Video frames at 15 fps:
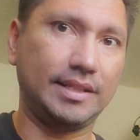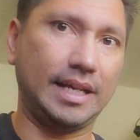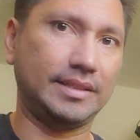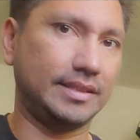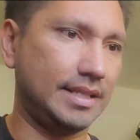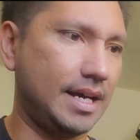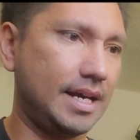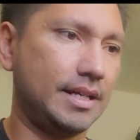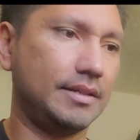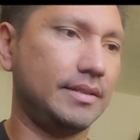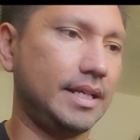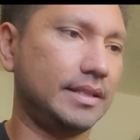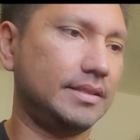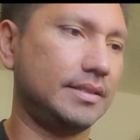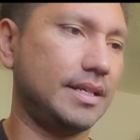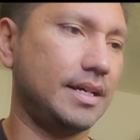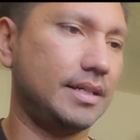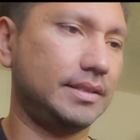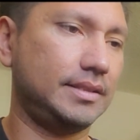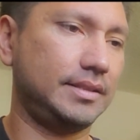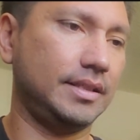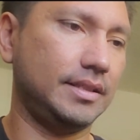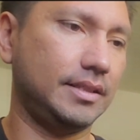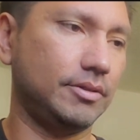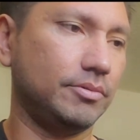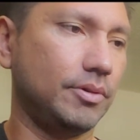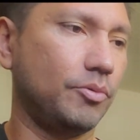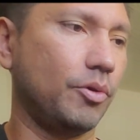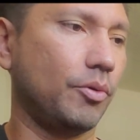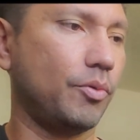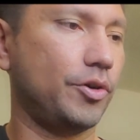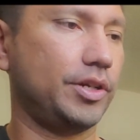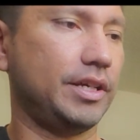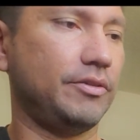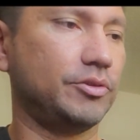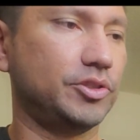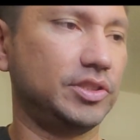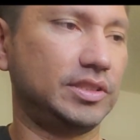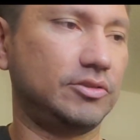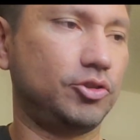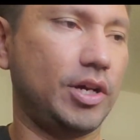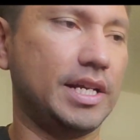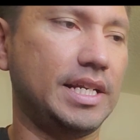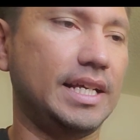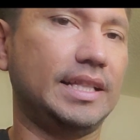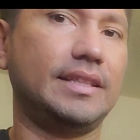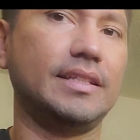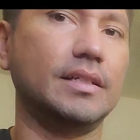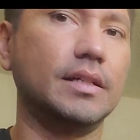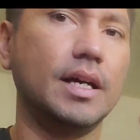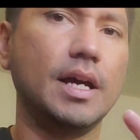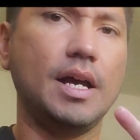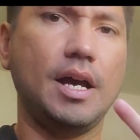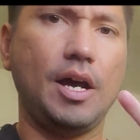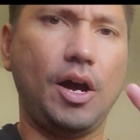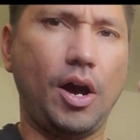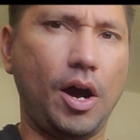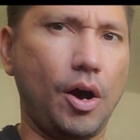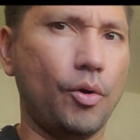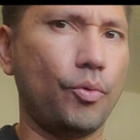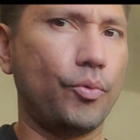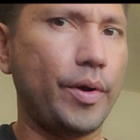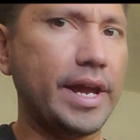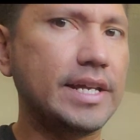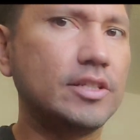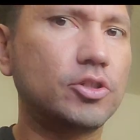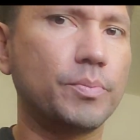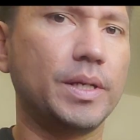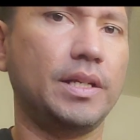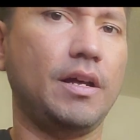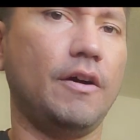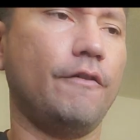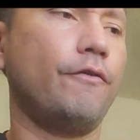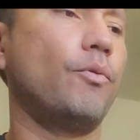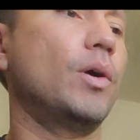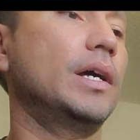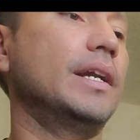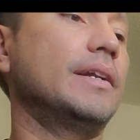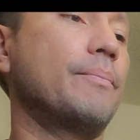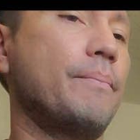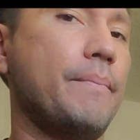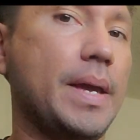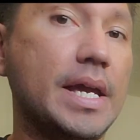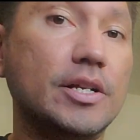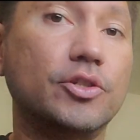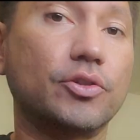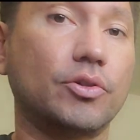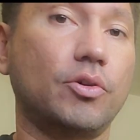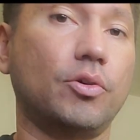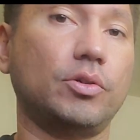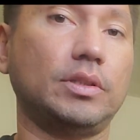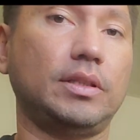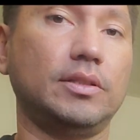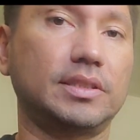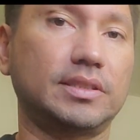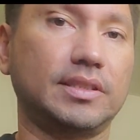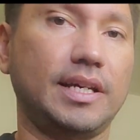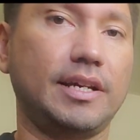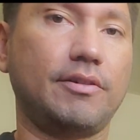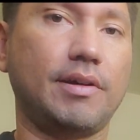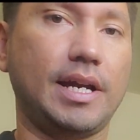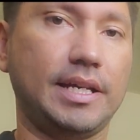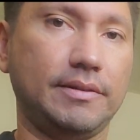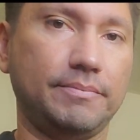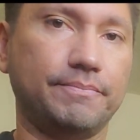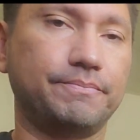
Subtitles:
That's not what we're working. We're just trying to get the arrangement of what a major chord looks like, right?